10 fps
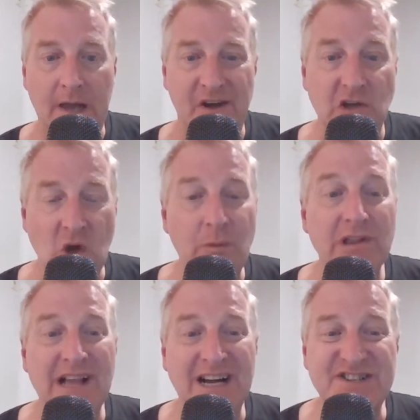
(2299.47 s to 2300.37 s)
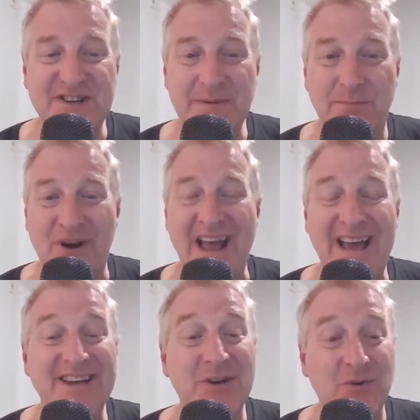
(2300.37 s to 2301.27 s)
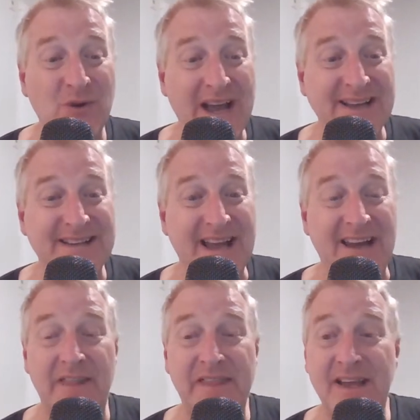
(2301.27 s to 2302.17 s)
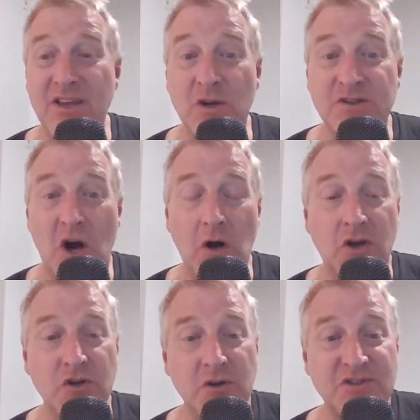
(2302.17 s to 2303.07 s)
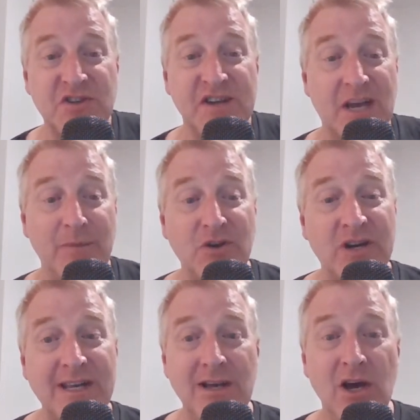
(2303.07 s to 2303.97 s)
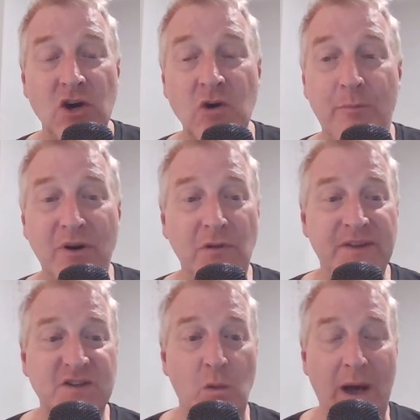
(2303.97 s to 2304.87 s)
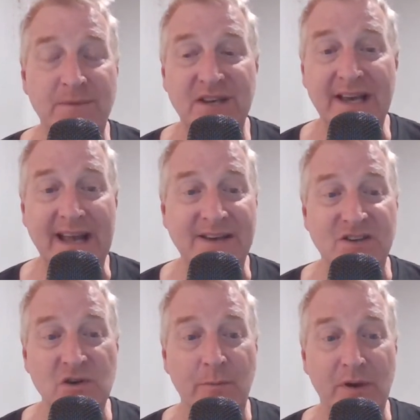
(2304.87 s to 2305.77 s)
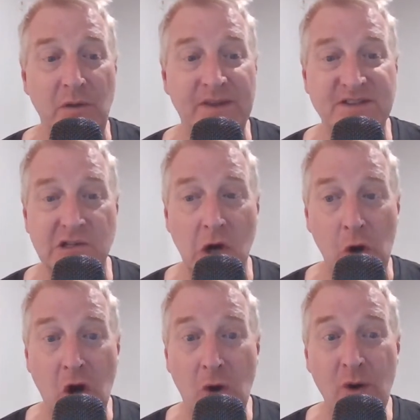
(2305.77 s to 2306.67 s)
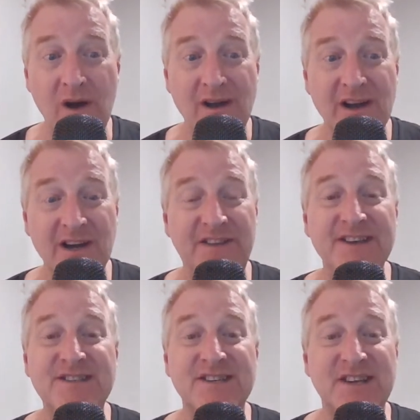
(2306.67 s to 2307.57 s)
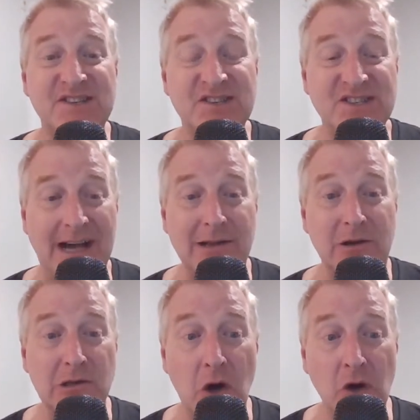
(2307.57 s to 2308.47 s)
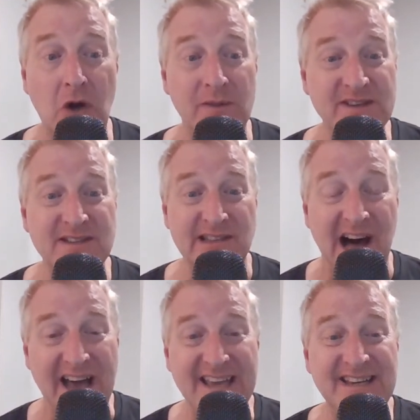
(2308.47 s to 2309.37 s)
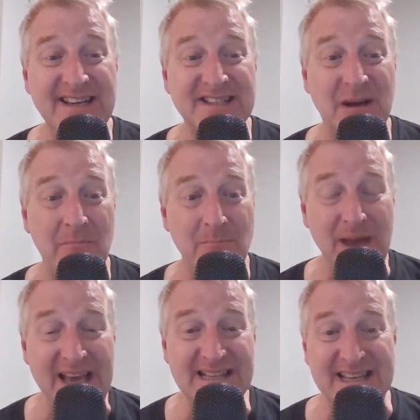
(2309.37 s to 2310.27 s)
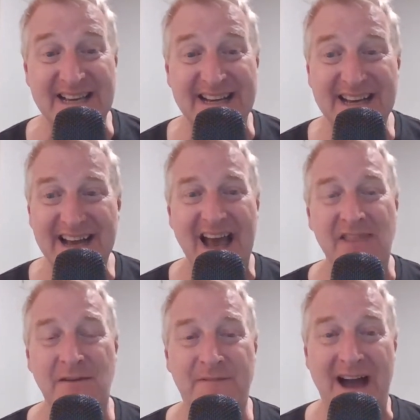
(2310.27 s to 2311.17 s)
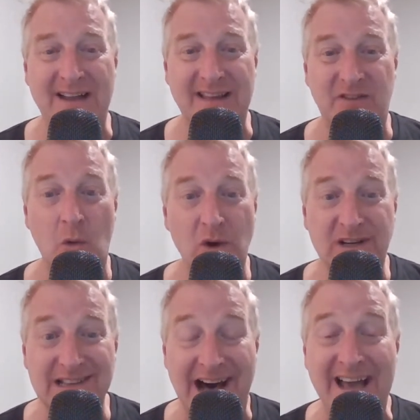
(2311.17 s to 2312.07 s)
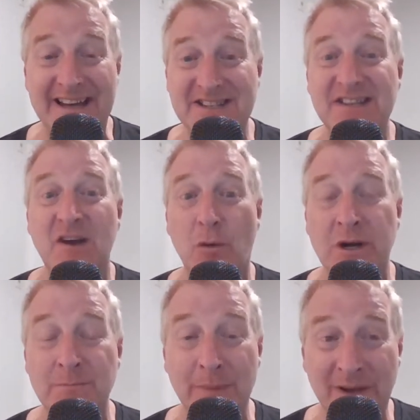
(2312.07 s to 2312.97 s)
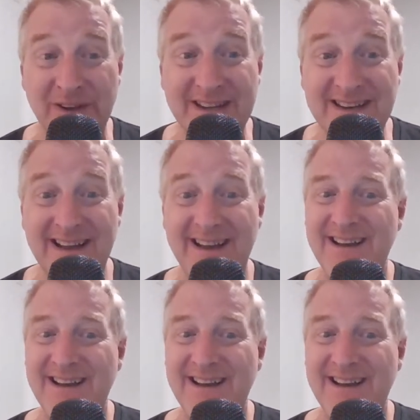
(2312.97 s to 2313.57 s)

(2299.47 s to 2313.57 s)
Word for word: The global luxury brand, you're right, and I think you know it's all kudos to the community who built this website and to who built this logo. This is a stellar logo. This lion is amazing, and the fact that the word lion is in the word million